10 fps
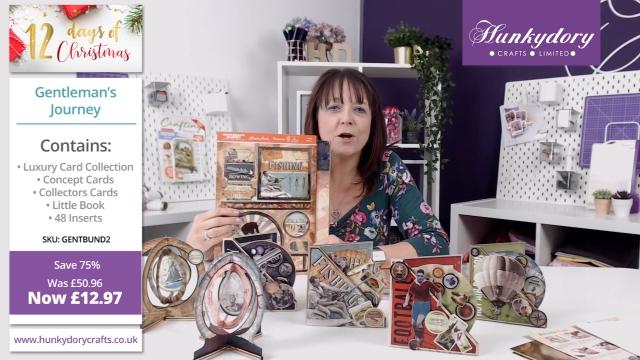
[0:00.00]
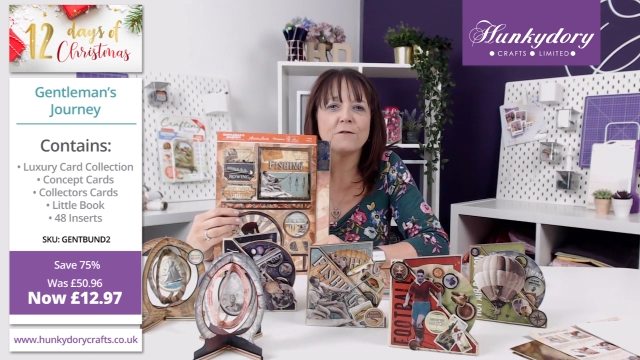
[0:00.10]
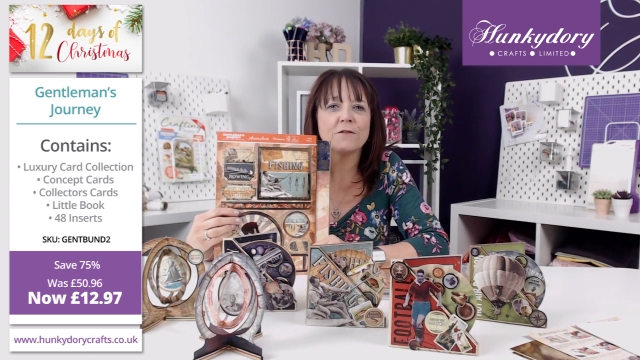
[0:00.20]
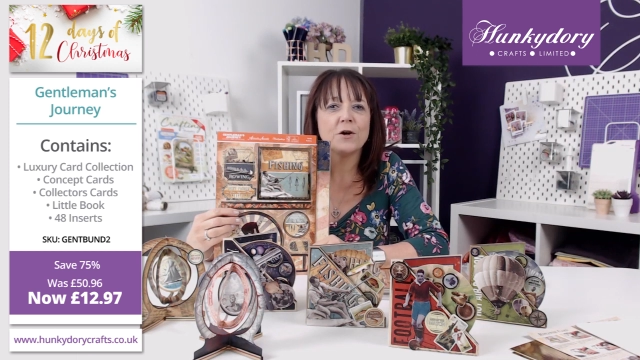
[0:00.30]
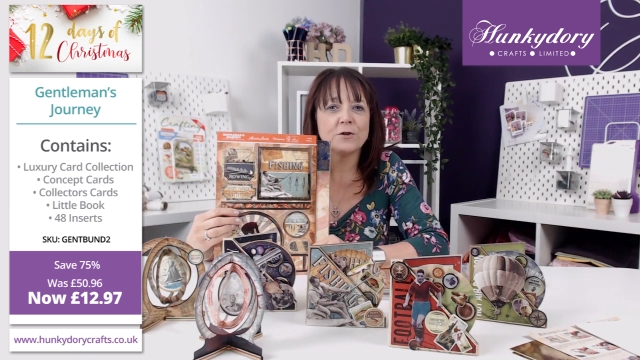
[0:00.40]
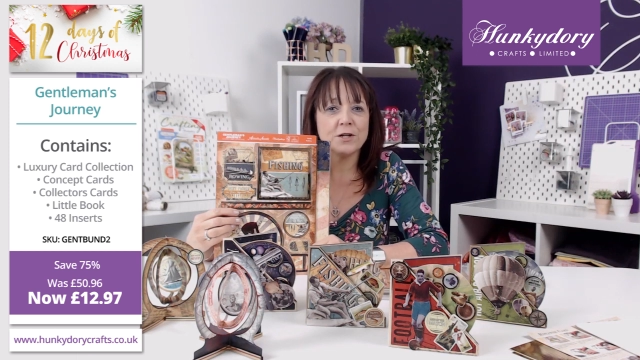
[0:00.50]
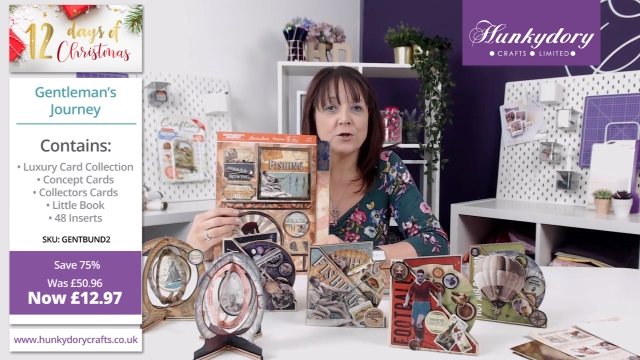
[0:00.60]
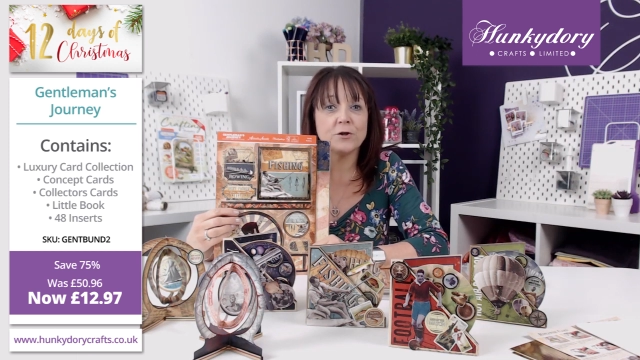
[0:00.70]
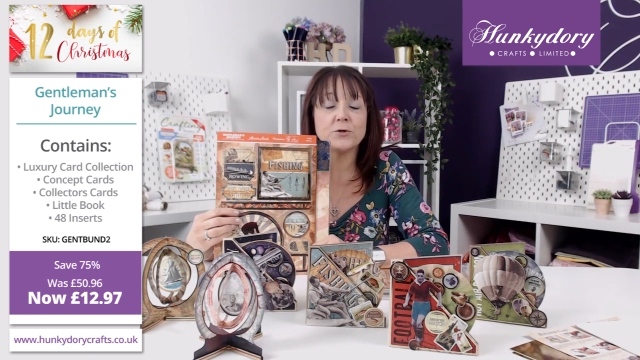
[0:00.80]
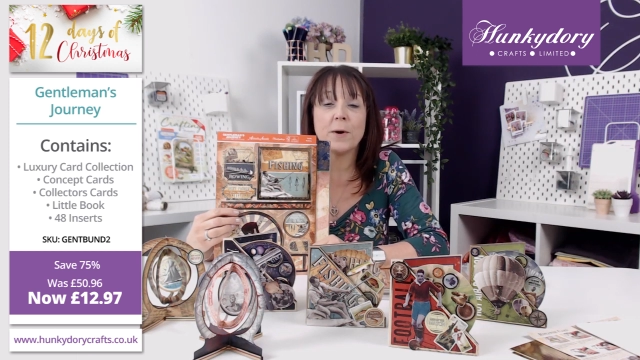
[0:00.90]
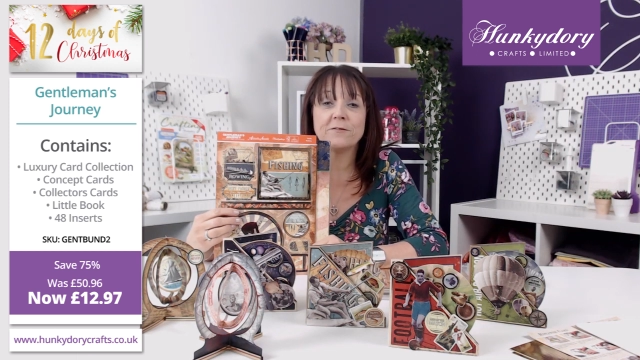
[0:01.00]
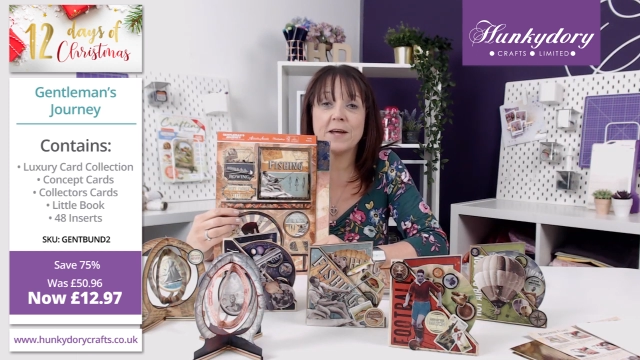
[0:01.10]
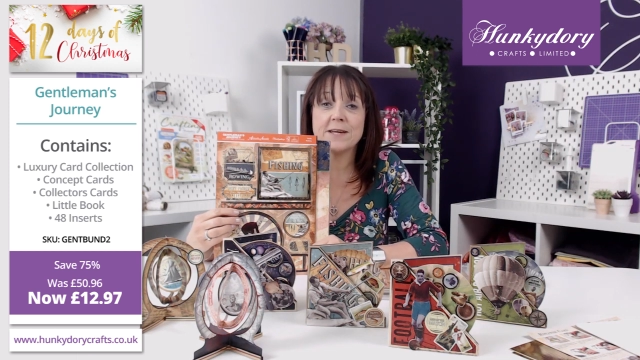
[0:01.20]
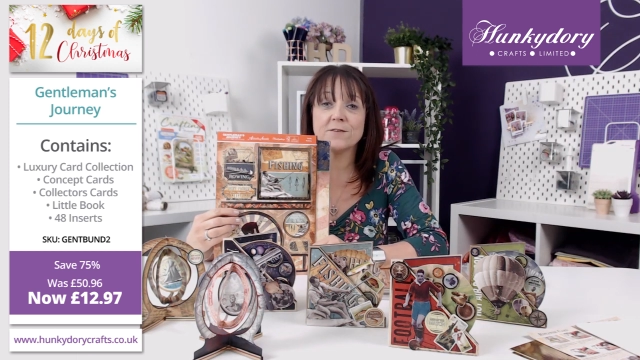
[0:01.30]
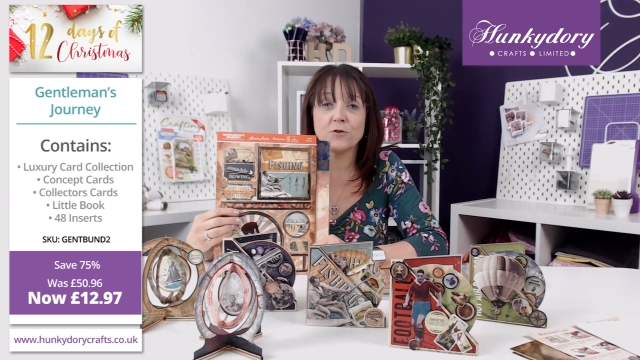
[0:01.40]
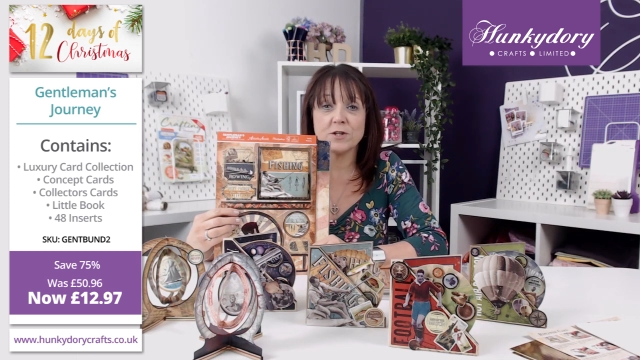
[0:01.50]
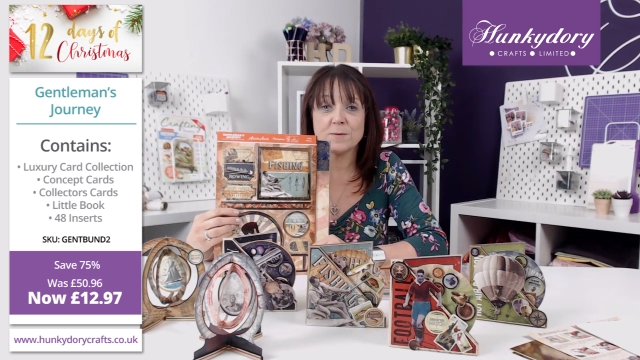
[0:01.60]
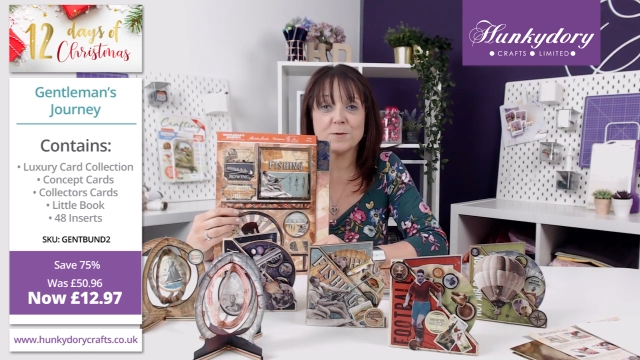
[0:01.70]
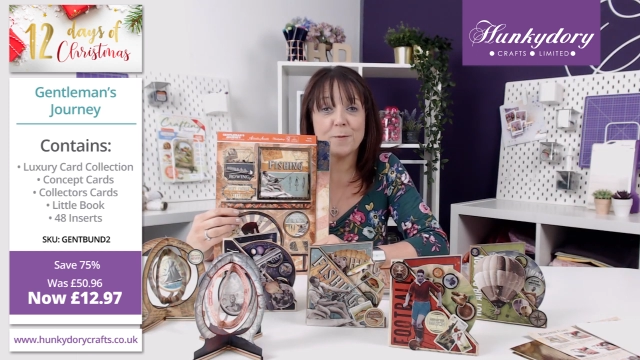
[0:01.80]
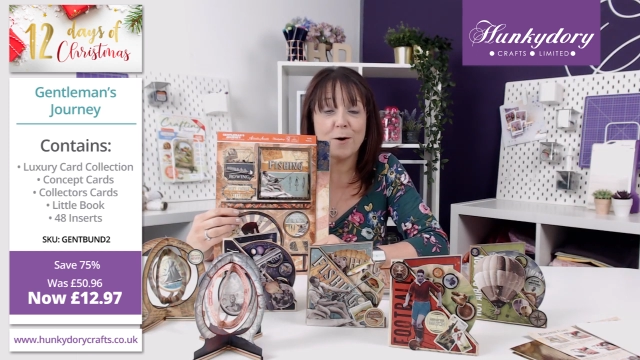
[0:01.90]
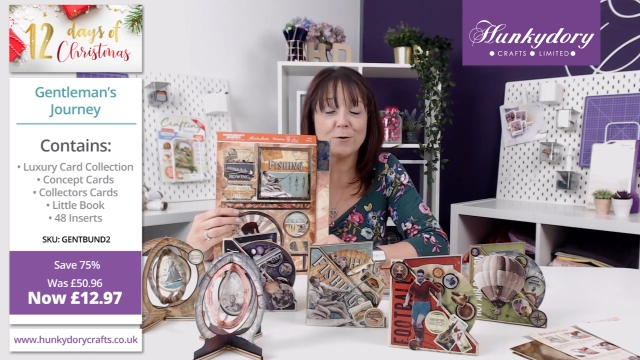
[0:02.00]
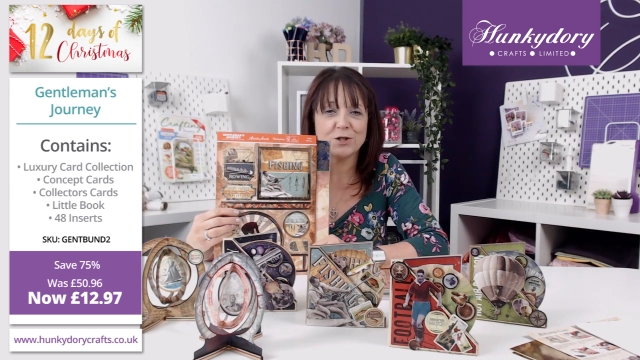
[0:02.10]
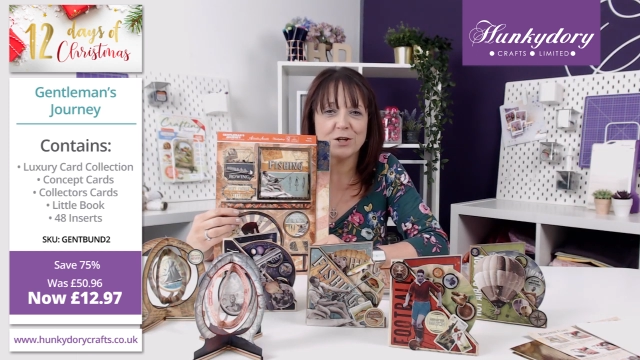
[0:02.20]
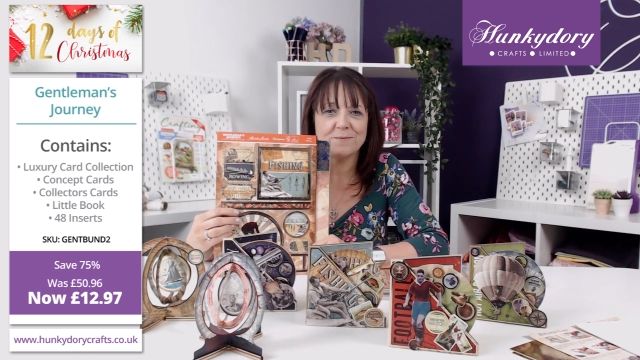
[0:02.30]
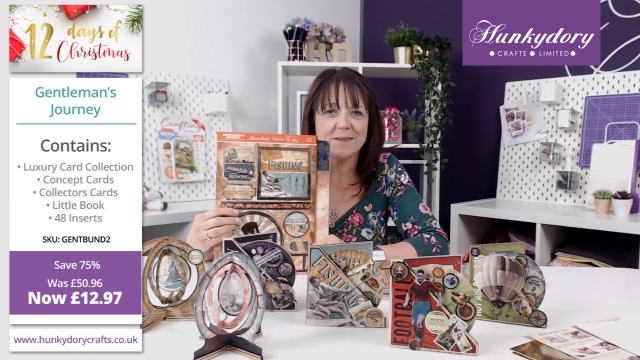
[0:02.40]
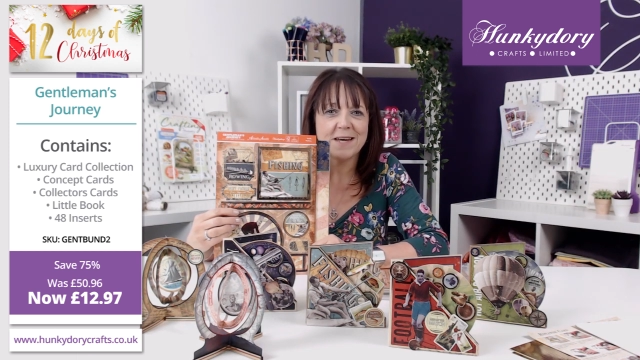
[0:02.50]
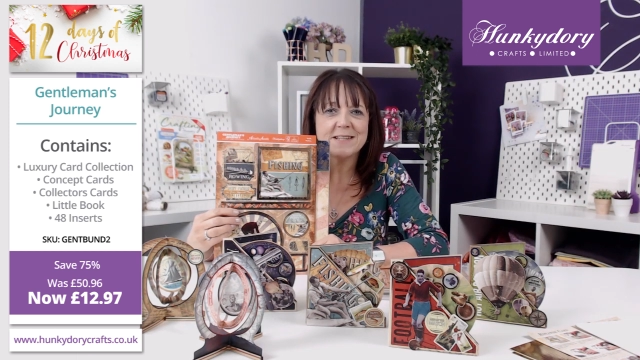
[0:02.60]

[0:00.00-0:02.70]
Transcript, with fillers: of the Hunkydory 12 Days of Christmas promotion.